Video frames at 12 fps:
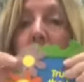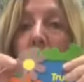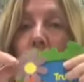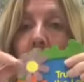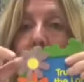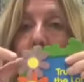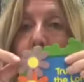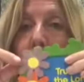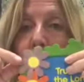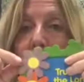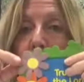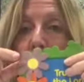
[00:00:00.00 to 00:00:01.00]
Tried to
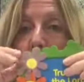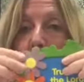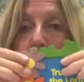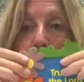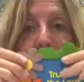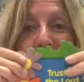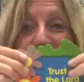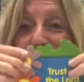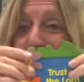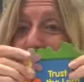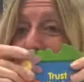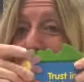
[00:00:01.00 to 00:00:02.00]
match it a little with the
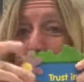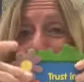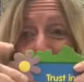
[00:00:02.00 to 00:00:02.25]
green, but